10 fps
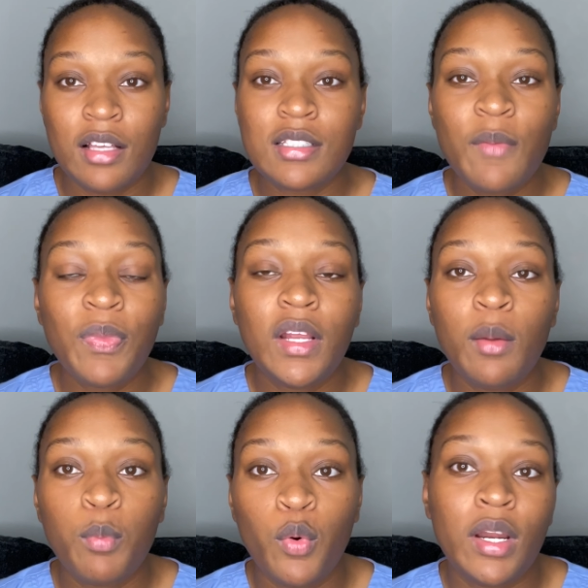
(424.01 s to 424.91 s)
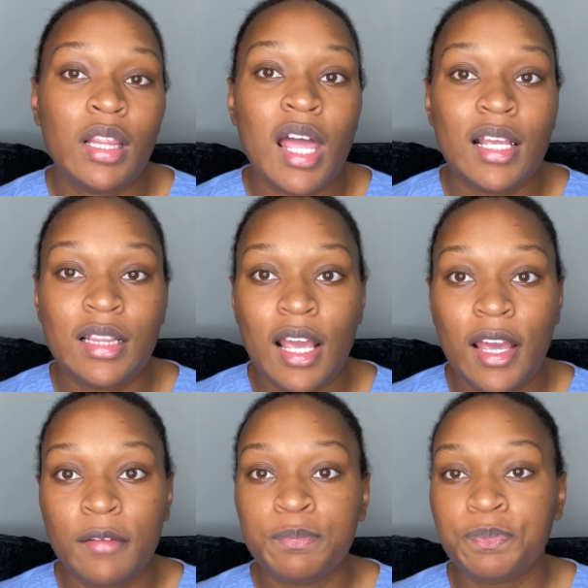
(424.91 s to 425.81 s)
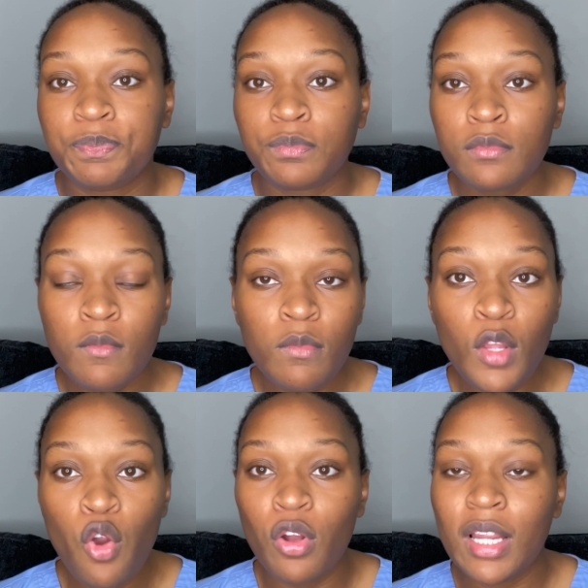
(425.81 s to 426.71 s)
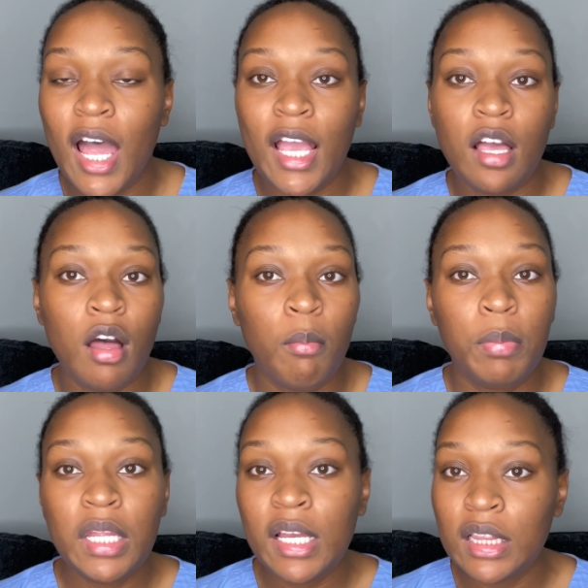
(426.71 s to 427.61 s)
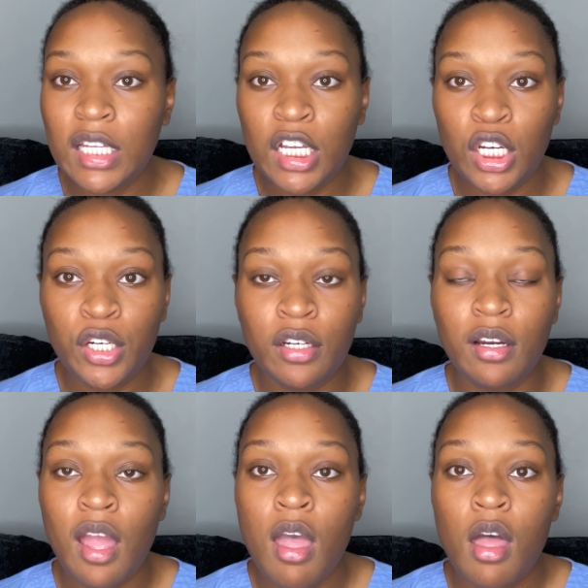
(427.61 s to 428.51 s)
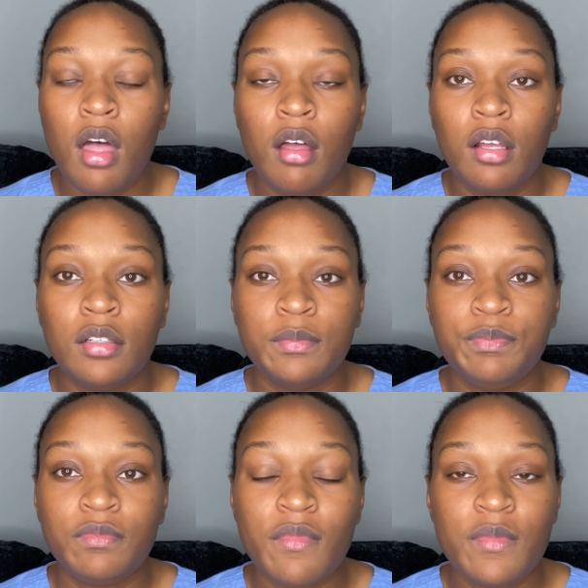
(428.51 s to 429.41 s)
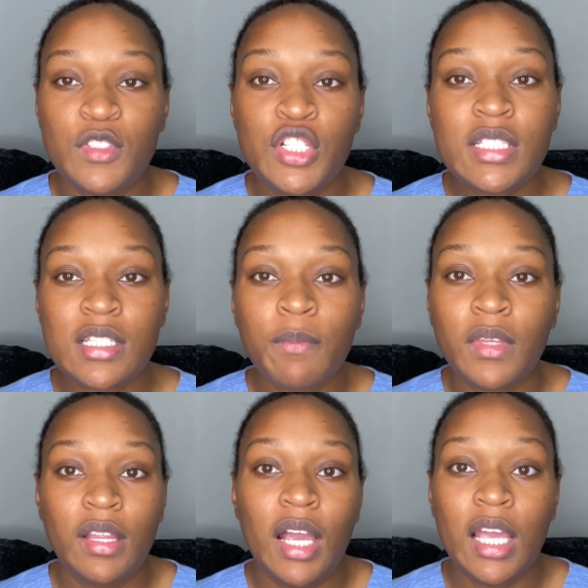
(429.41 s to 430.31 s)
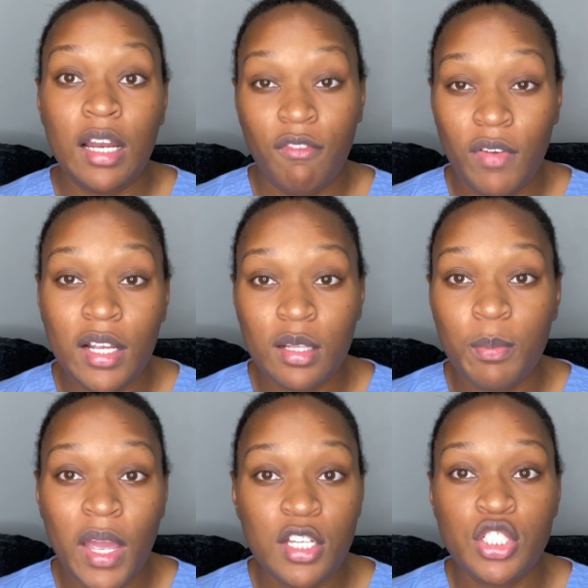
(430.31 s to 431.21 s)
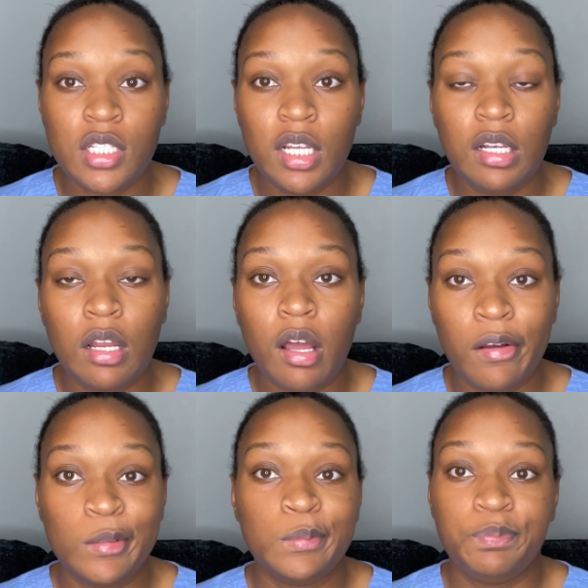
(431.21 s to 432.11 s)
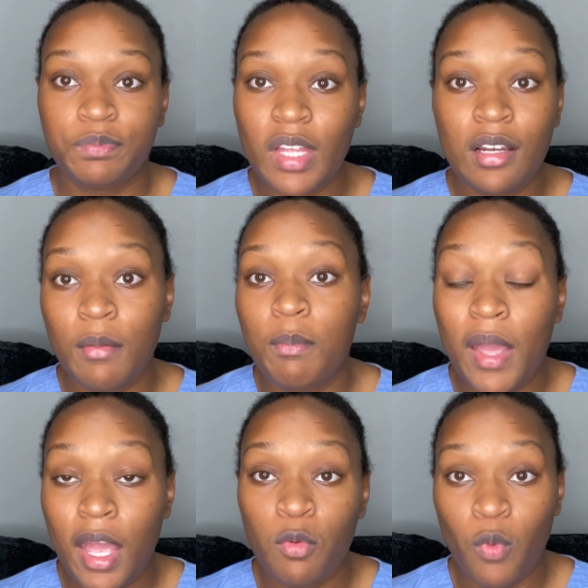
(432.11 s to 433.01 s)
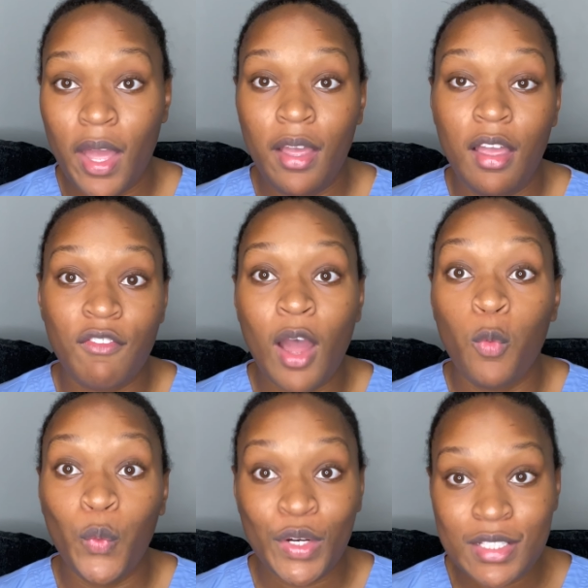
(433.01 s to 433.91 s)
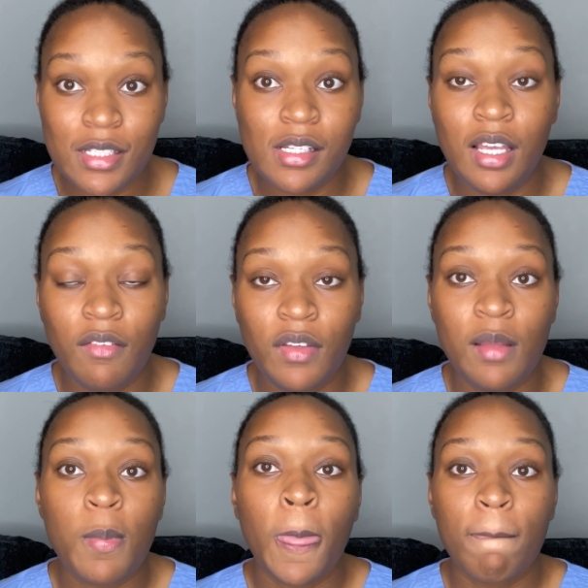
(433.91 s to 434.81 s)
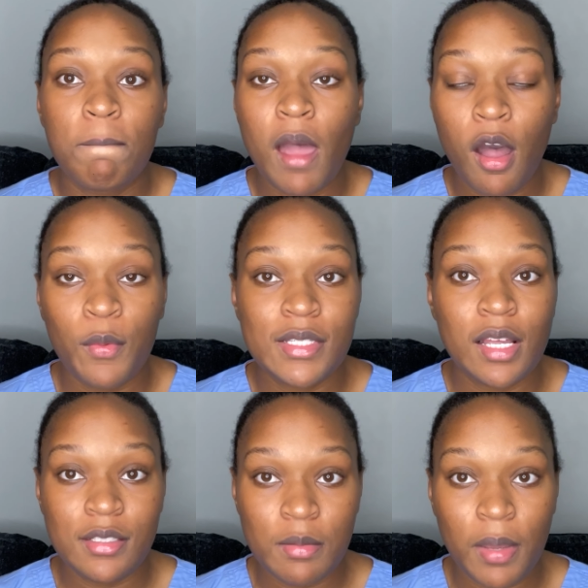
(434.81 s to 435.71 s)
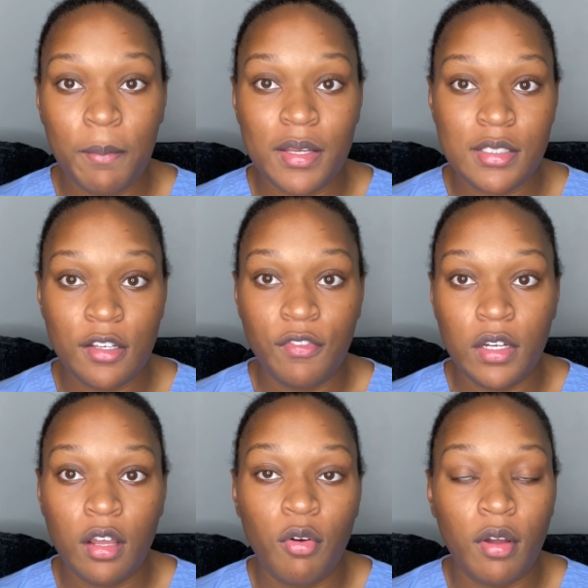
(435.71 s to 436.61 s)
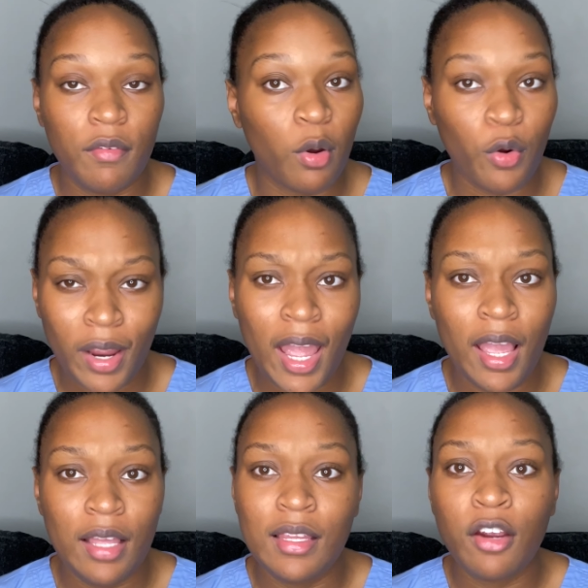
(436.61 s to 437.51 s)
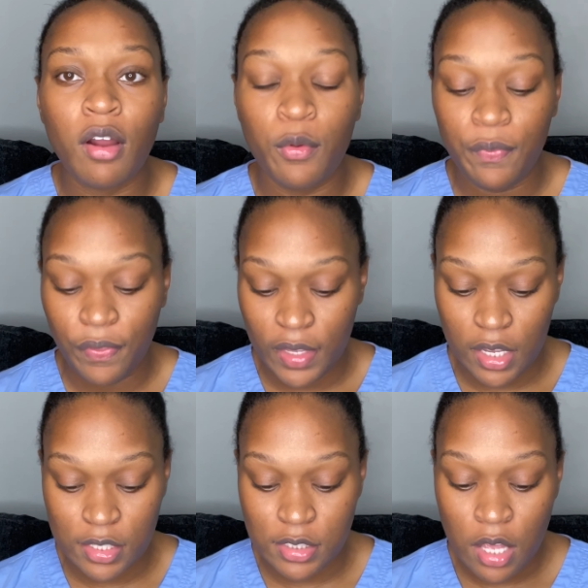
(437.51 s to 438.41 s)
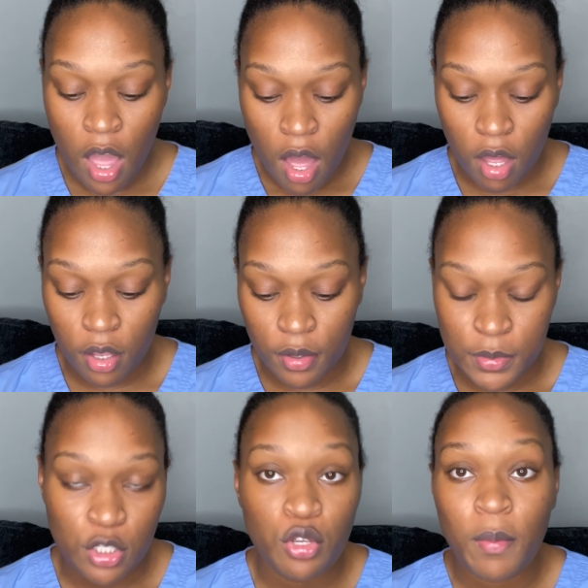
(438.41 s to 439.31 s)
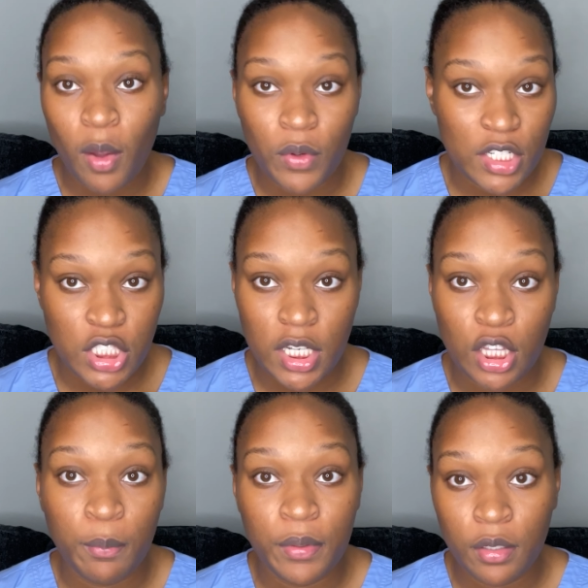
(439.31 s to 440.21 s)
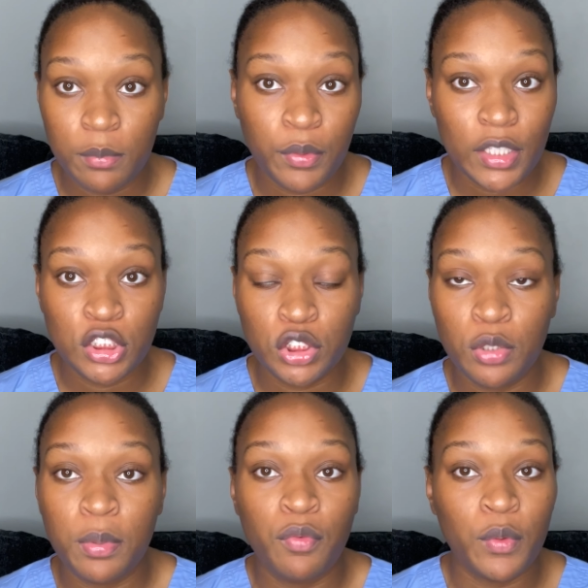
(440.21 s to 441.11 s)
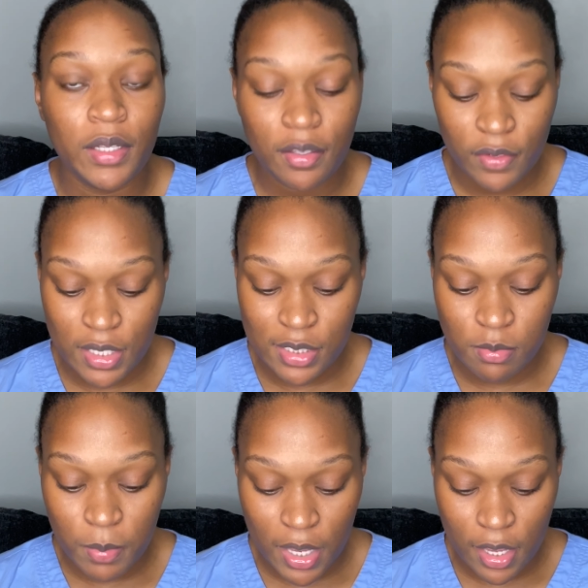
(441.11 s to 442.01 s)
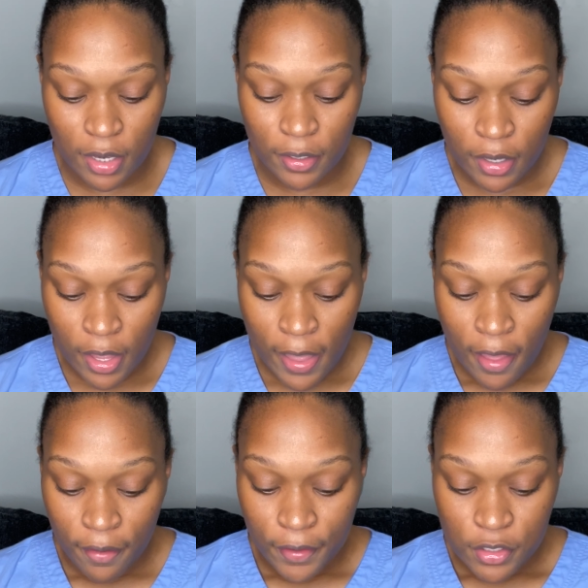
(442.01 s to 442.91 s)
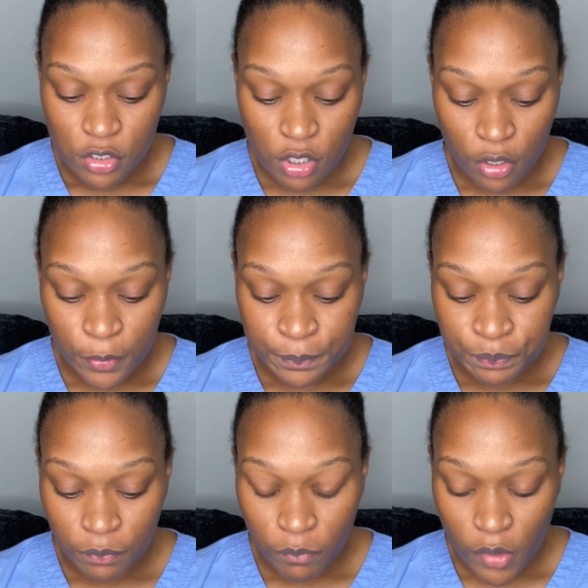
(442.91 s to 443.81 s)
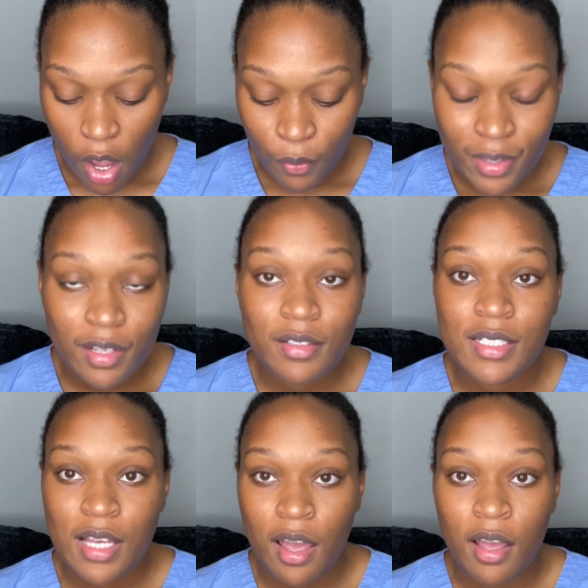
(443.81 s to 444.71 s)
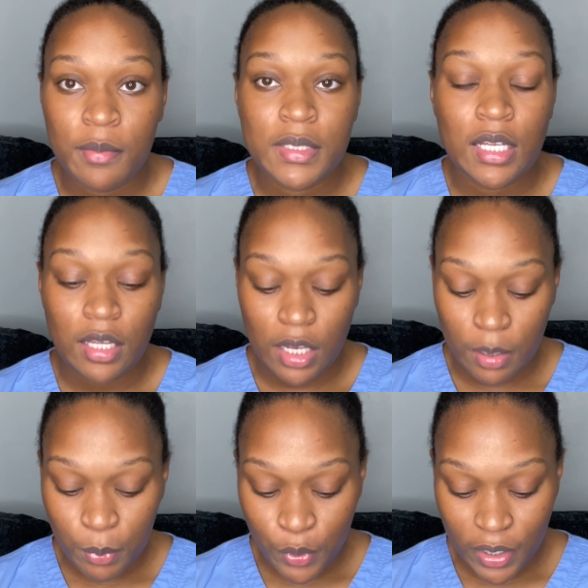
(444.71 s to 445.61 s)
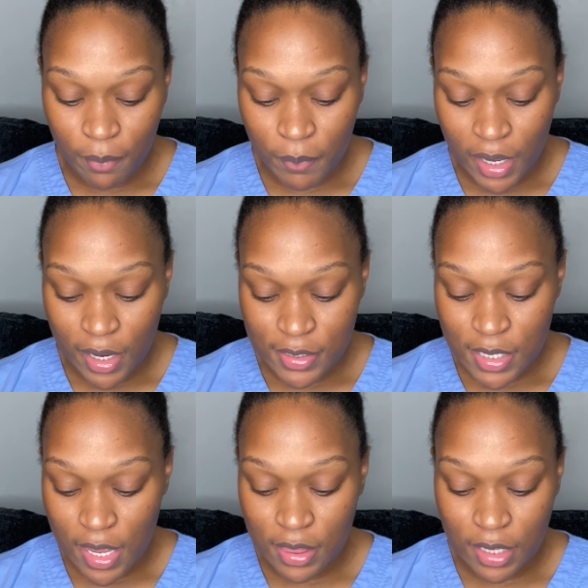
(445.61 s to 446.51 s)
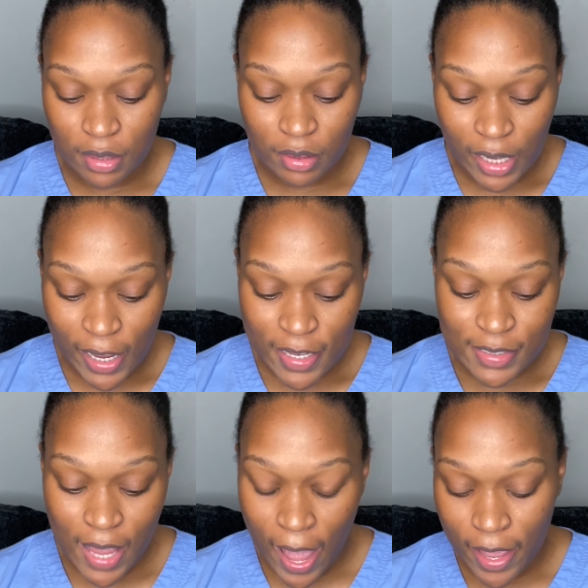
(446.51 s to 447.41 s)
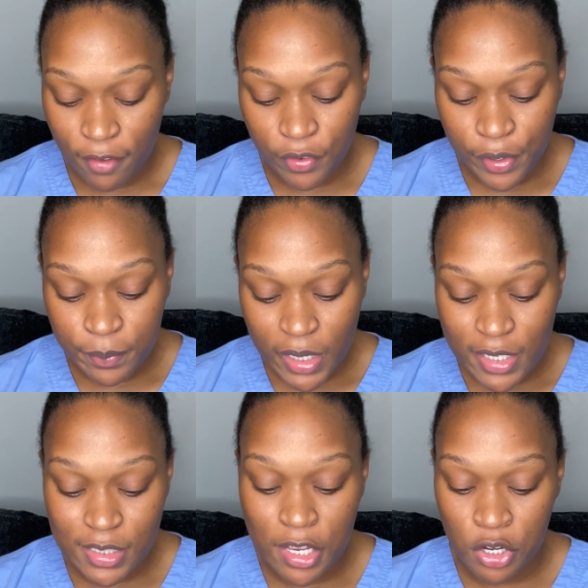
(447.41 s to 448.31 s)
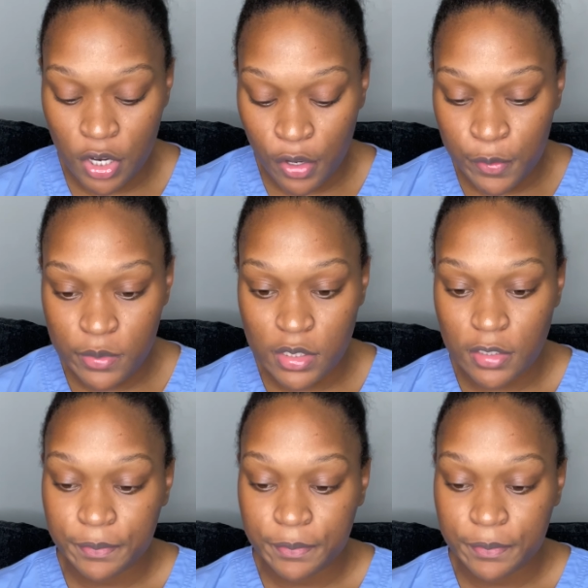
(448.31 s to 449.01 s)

Something important like that or like a blood thinner, um, just something that can affect the patient um, in a bad way if I were to give it. I always like to make myself a note of, or hey, they're on this. Um, so you might want to check their blood pressure before giving this med. So I write down the times and then important meds. And then last, I have updates and notes.